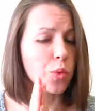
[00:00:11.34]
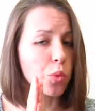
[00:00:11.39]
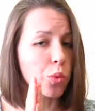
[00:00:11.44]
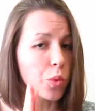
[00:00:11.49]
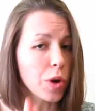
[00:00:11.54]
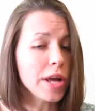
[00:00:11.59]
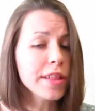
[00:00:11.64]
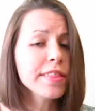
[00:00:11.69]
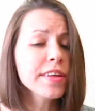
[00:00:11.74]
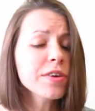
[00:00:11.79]

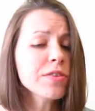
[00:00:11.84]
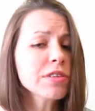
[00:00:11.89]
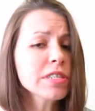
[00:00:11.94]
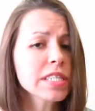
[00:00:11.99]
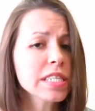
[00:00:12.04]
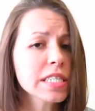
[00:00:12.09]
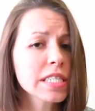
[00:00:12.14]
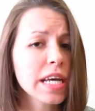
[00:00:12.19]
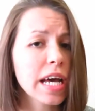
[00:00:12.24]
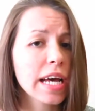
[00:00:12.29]
When there is
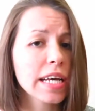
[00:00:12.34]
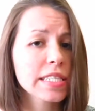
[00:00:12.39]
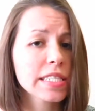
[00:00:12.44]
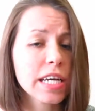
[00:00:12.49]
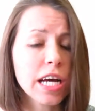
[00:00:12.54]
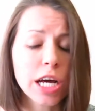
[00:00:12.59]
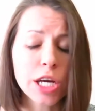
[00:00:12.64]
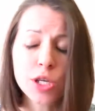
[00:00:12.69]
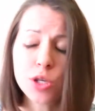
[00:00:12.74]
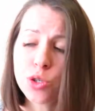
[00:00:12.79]
a task,
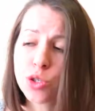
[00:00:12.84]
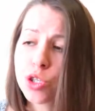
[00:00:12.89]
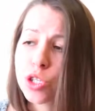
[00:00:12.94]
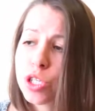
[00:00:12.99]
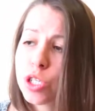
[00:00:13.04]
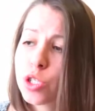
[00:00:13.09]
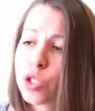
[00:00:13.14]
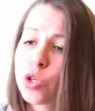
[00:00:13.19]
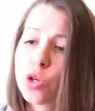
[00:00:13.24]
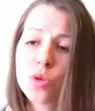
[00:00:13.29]
I
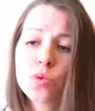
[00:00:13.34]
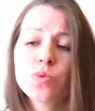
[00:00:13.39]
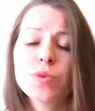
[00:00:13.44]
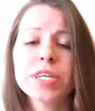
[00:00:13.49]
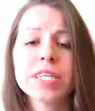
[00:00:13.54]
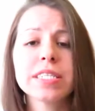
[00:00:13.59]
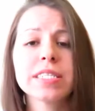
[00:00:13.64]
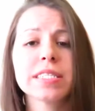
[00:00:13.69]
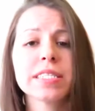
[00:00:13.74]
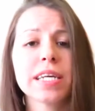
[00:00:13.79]
usually don't
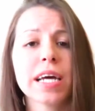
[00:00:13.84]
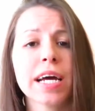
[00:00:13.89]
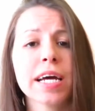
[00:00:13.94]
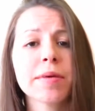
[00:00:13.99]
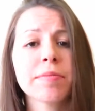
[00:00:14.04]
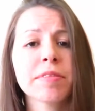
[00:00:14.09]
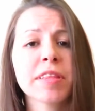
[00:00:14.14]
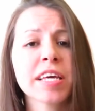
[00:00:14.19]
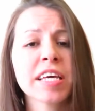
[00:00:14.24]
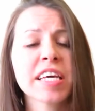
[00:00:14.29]
waste
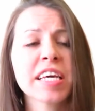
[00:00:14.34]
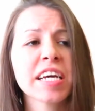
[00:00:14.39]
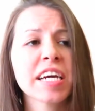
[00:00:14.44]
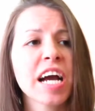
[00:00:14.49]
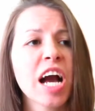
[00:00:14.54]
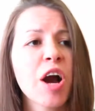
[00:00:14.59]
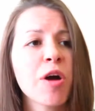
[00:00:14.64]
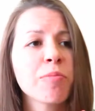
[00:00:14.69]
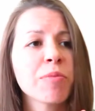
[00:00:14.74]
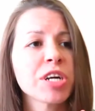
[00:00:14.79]
time thinking
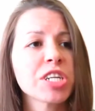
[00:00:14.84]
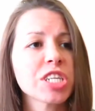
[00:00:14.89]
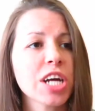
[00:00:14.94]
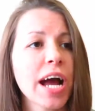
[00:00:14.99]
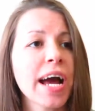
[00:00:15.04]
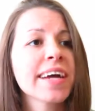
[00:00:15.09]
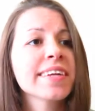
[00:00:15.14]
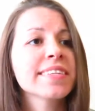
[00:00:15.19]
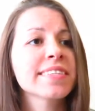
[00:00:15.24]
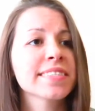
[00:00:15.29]
how much
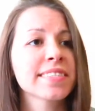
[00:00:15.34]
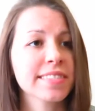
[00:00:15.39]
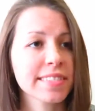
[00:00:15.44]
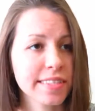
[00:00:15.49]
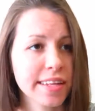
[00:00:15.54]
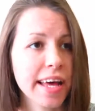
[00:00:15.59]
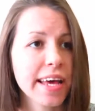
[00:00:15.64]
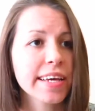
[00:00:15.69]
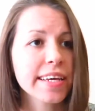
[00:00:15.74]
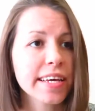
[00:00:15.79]
I
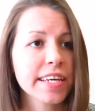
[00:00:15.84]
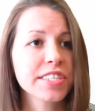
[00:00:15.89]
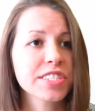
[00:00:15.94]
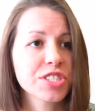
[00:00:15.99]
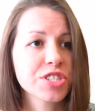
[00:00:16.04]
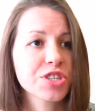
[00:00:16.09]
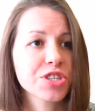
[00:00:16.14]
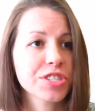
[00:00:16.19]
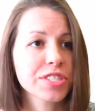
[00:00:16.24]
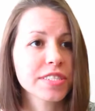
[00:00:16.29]
dislike a
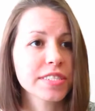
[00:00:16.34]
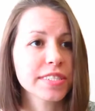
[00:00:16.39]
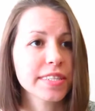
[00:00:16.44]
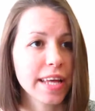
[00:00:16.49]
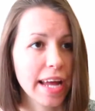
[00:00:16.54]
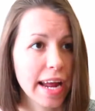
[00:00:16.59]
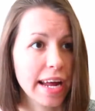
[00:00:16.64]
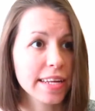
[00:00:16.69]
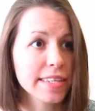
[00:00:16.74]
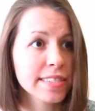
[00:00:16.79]
certain
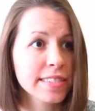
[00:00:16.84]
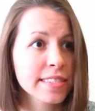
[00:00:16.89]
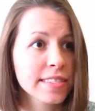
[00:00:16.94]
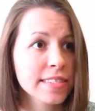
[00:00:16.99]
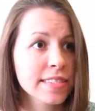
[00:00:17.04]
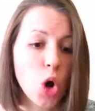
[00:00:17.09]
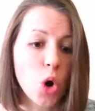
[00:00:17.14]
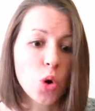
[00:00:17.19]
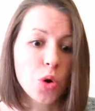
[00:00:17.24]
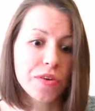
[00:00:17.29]
task
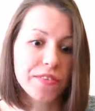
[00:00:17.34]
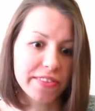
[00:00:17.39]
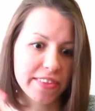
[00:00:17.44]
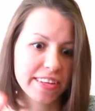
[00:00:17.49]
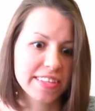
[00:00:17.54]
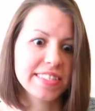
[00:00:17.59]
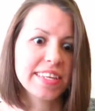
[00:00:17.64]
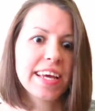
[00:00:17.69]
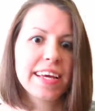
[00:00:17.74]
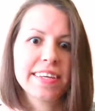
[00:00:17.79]
or
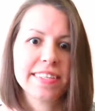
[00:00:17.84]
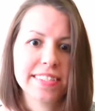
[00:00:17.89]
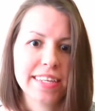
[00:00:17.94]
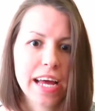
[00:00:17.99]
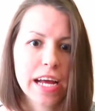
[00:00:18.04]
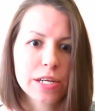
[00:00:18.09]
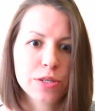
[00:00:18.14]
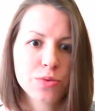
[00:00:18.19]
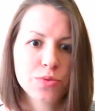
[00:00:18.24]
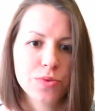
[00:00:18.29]
this
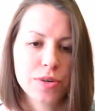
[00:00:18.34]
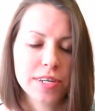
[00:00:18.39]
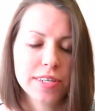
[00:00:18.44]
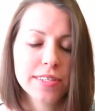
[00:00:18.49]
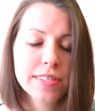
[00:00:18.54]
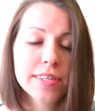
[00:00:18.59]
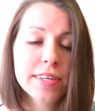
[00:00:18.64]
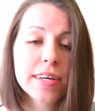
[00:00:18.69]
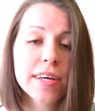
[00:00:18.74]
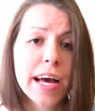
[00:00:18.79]
exact
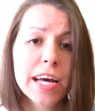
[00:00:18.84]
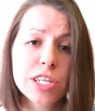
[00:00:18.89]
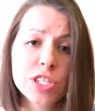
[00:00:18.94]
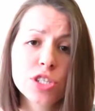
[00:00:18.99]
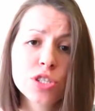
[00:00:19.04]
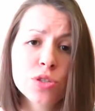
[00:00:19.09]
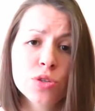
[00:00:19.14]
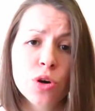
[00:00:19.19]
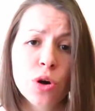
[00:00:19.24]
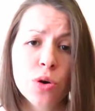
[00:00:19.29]
one. I
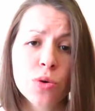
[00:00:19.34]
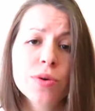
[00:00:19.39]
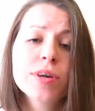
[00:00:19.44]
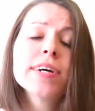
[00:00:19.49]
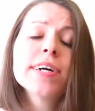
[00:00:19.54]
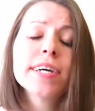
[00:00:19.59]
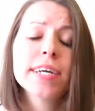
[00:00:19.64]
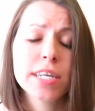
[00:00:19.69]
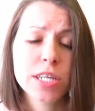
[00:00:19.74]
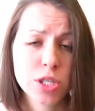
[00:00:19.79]
just go
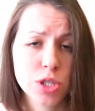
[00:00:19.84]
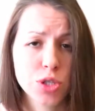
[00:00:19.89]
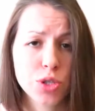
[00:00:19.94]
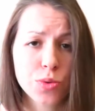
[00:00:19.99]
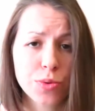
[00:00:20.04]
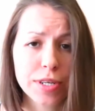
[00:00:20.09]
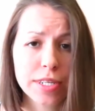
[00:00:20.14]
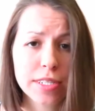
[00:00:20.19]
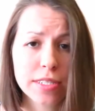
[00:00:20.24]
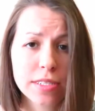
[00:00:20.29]
and
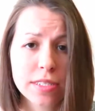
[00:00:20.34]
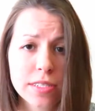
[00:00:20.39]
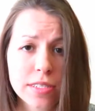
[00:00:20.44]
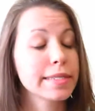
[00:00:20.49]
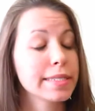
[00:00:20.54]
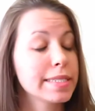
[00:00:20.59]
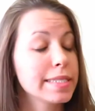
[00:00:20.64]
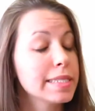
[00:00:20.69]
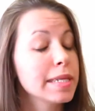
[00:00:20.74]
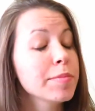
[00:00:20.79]
do it.
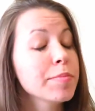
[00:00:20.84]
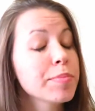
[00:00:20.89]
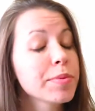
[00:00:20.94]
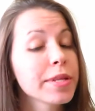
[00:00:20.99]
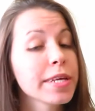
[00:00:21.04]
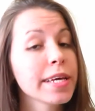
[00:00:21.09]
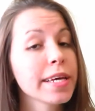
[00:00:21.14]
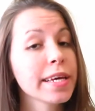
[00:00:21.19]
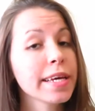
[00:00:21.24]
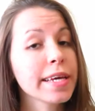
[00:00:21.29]

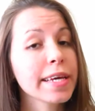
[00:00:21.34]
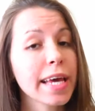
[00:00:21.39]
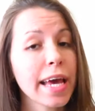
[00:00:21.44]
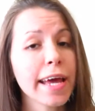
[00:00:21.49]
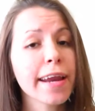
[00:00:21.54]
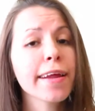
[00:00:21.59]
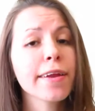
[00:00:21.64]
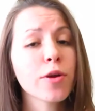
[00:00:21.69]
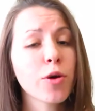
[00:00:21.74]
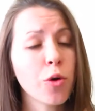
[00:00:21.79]
Simply
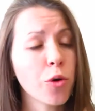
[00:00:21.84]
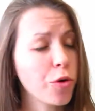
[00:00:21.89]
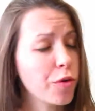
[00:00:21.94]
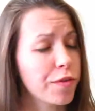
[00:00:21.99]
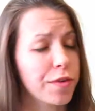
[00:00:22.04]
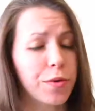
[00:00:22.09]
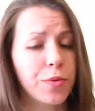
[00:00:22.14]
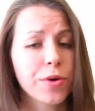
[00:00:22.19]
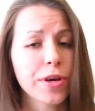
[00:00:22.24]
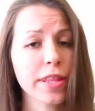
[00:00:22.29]
get it
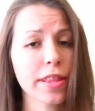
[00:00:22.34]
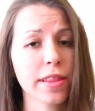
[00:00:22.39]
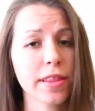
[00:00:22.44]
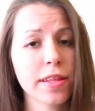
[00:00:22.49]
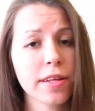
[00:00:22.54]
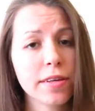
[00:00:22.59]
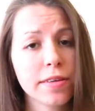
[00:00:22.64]
over with.